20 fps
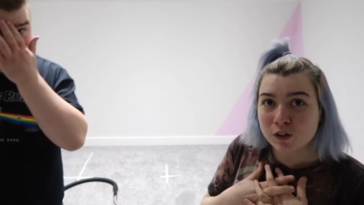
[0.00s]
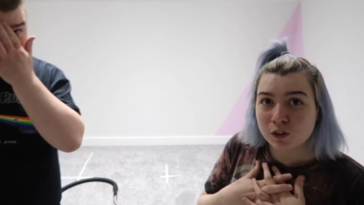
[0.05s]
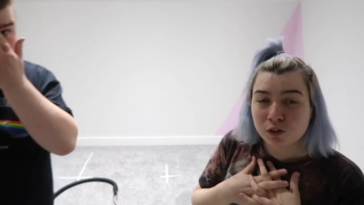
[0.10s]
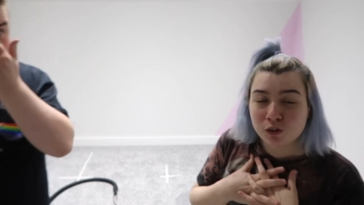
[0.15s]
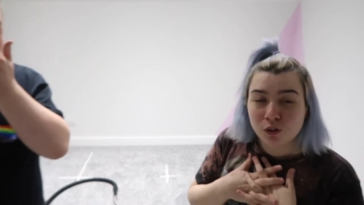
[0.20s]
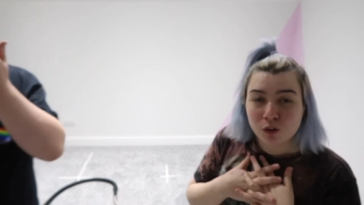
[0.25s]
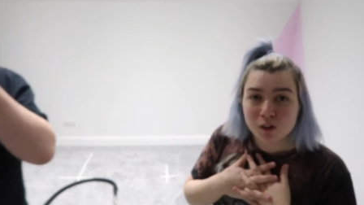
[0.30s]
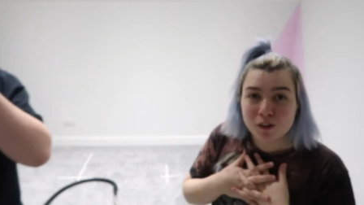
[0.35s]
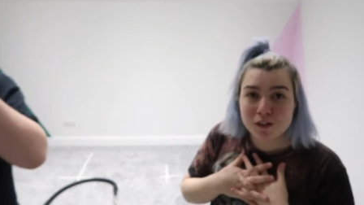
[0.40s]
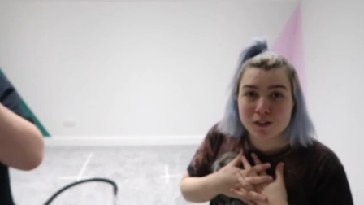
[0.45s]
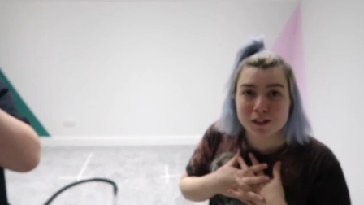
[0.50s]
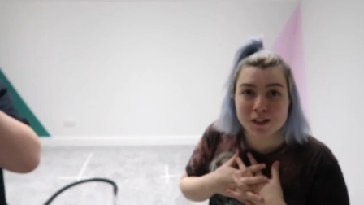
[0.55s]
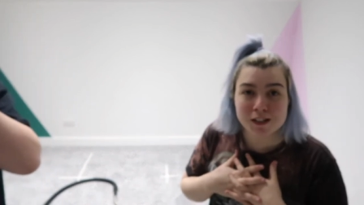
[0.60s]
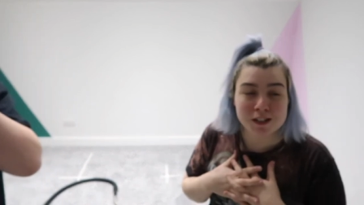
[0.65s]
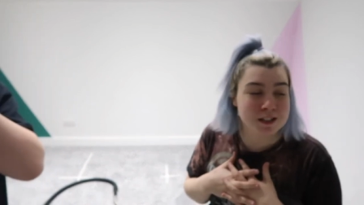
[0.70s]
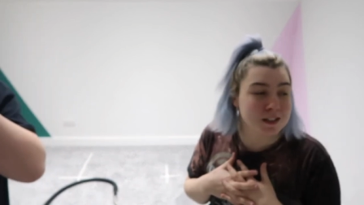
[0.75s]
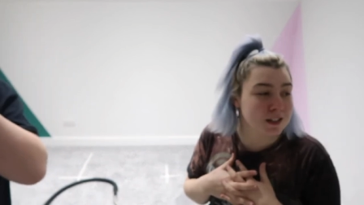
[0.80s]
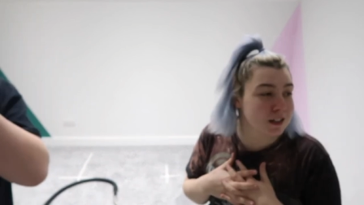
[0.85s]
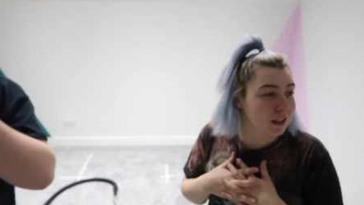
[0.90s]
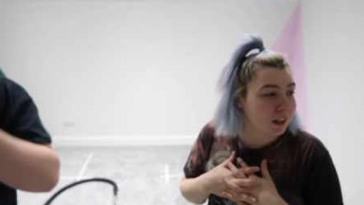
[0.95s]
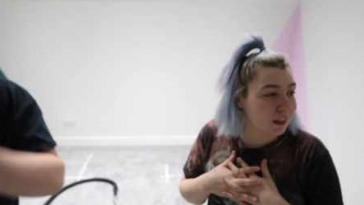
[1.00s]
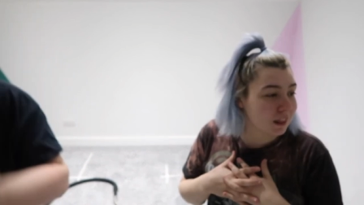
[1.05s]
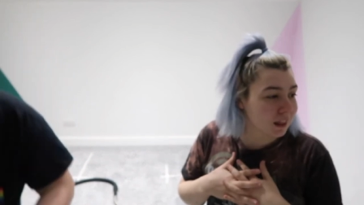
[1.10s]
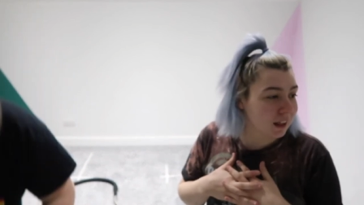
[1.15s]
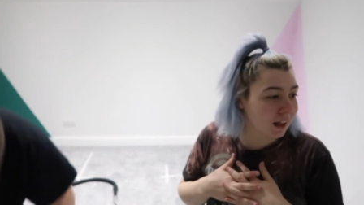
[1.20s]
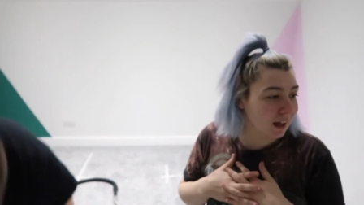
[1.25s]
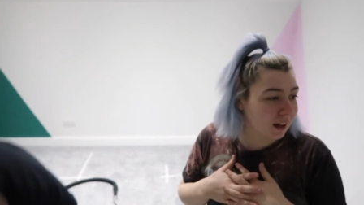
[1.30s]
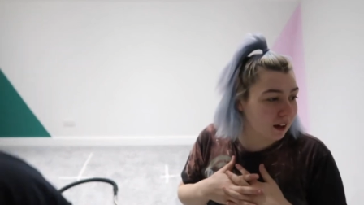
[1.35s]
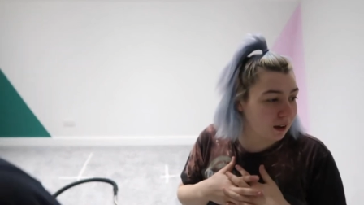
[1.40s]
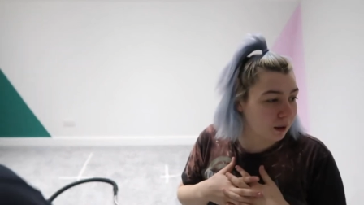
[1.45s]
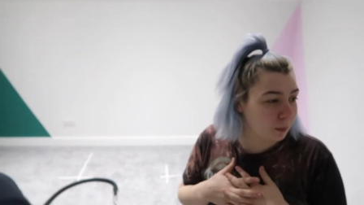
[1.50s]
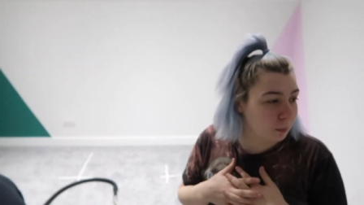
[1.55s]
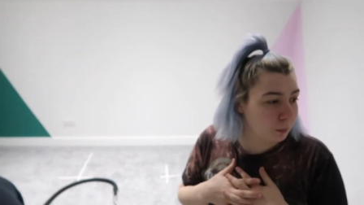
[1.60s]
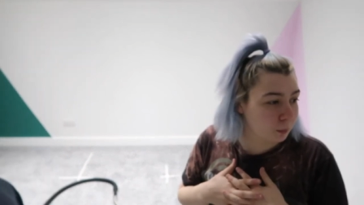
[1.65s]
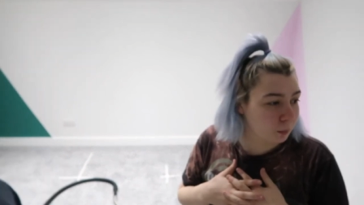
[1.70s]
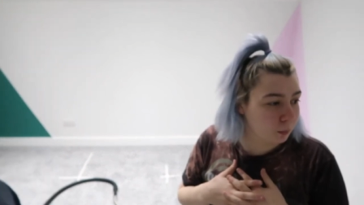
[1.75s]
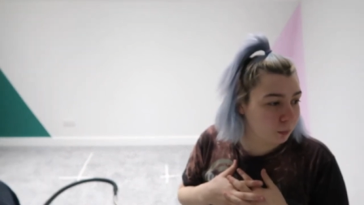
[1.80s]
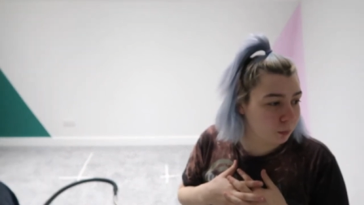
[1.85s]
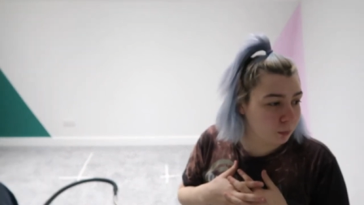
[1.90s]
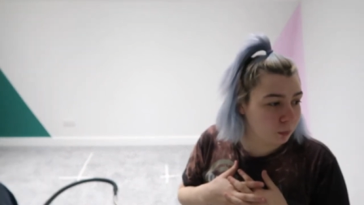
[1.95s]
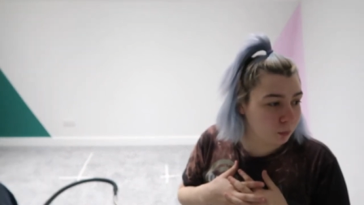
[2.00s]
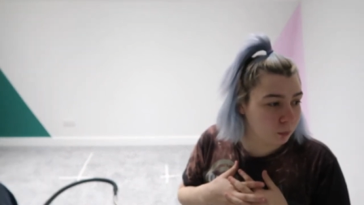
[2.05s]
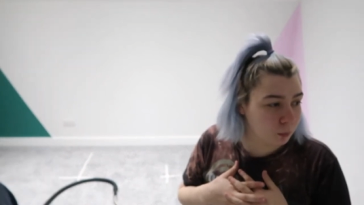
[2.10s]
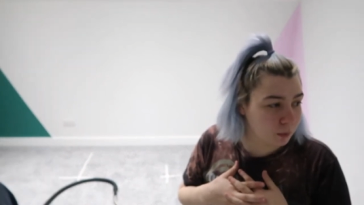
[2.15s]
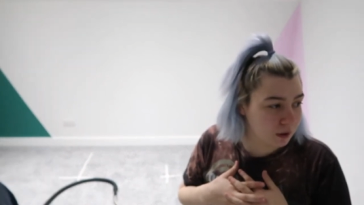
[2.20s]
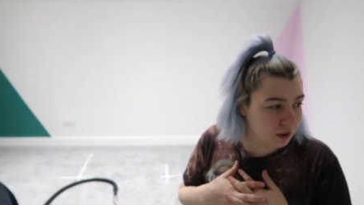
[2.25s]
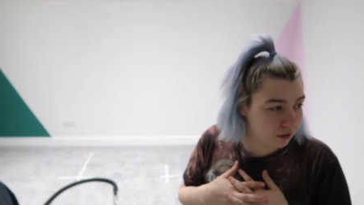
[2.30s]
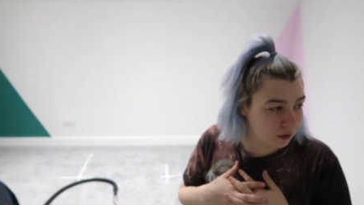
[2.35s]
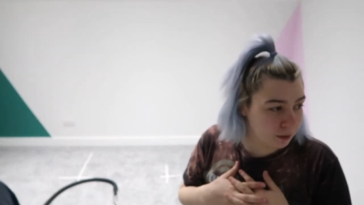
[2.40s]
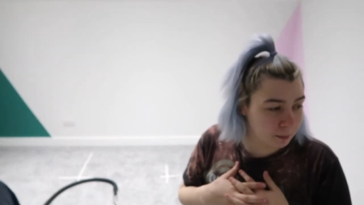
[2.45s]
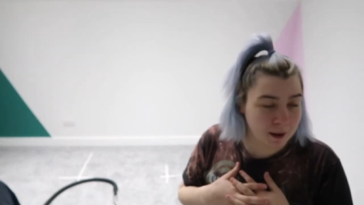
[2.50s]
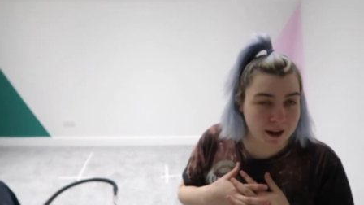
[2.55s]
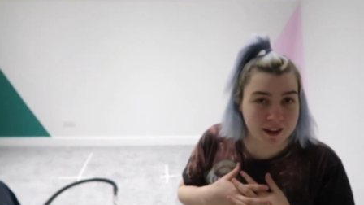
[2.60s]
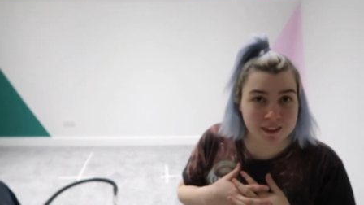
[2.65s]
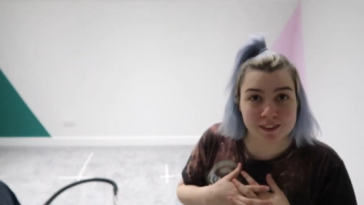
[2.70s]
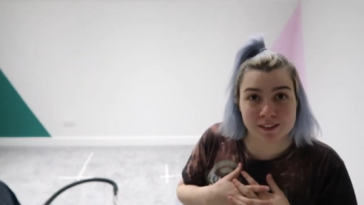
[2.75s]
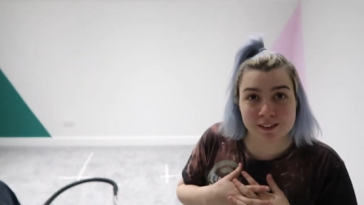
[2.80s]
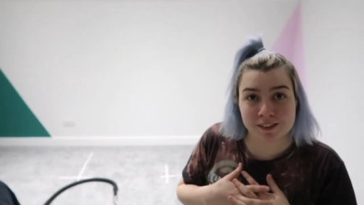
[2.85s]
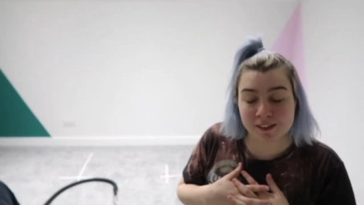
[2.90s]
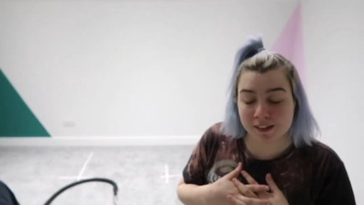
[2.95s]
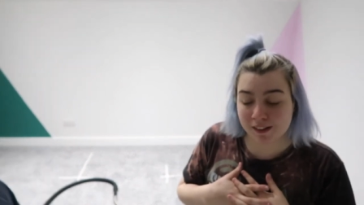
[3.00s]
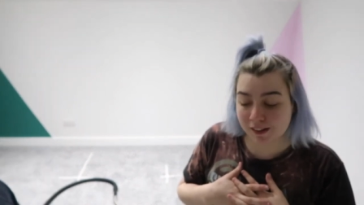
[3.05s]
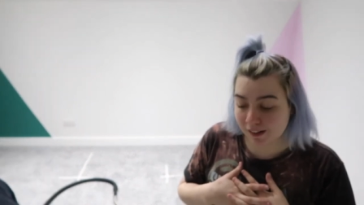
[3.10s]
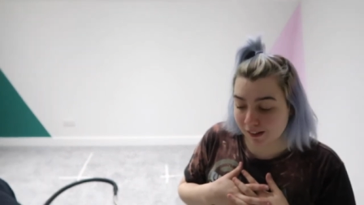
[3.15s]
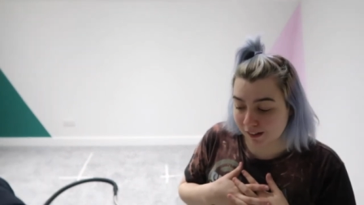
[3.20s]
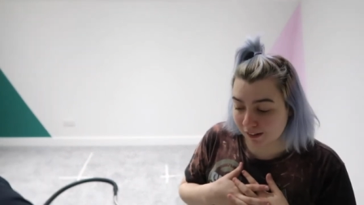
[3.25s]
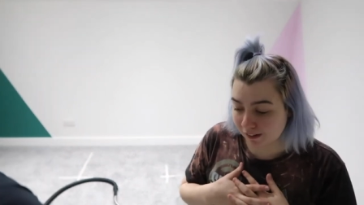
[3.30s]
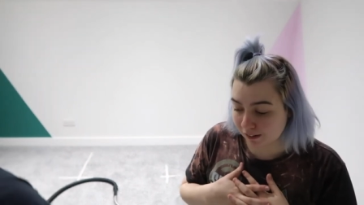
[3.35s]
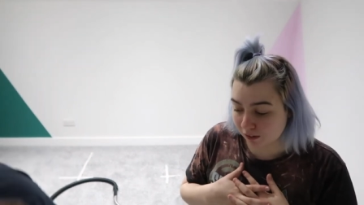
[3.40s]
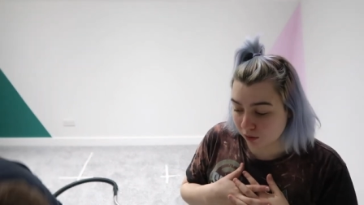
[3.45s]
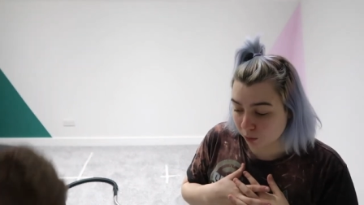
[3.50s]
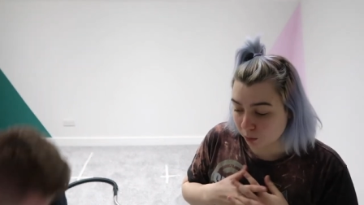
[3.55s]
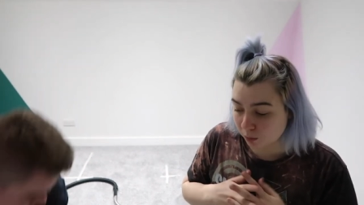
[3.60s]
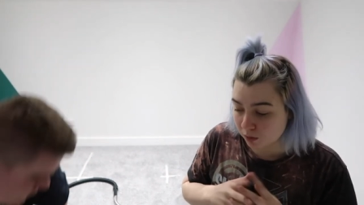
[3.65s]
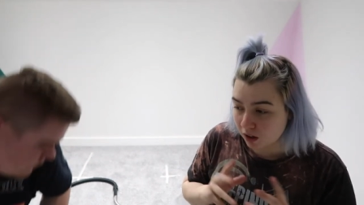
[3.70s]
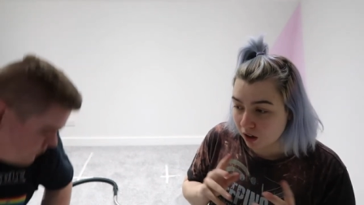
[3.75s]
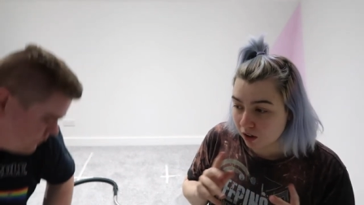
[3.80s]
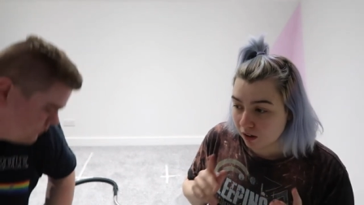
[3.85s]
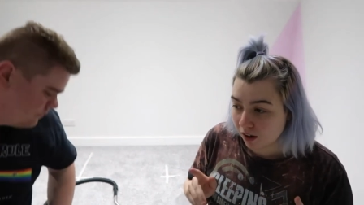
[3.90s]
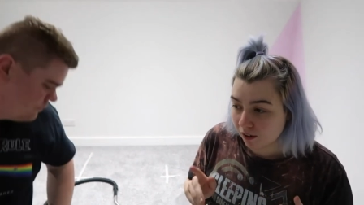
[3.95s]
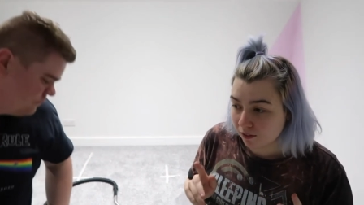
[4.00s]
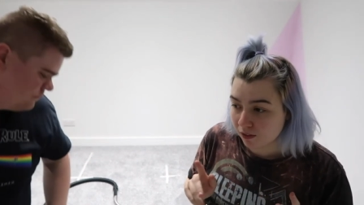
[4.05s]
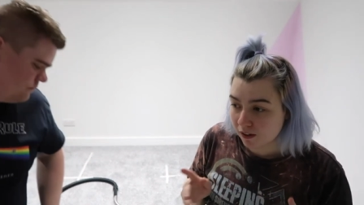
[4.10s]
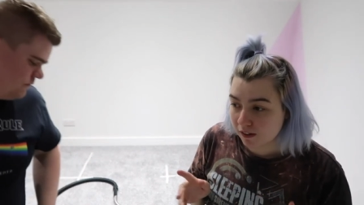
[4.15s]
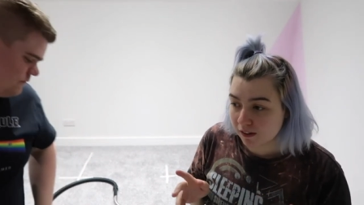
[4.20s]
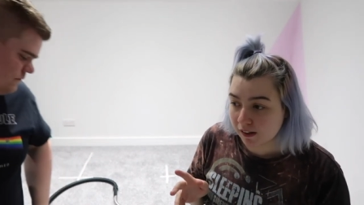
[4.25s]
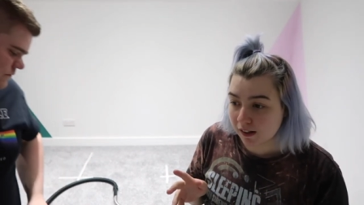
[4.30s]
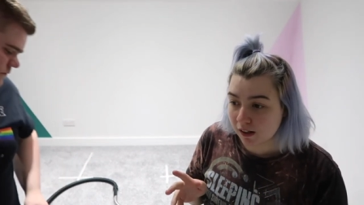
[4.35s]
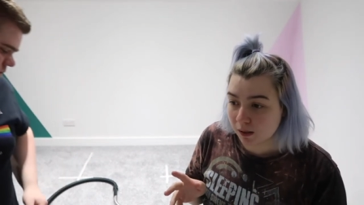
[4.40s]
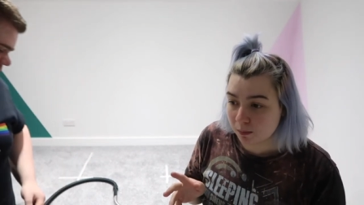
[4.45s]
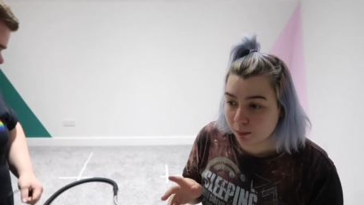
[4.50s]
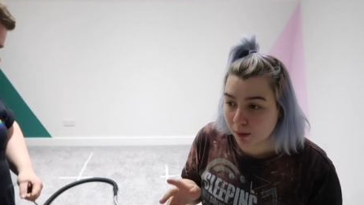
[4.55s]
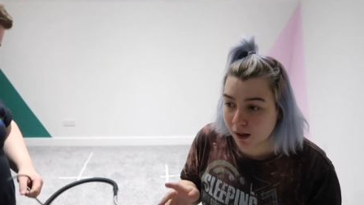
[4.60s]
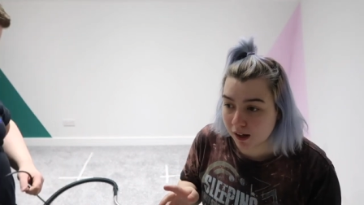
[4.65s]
decided that we're going to paint the ceilings. We don't have the ceiling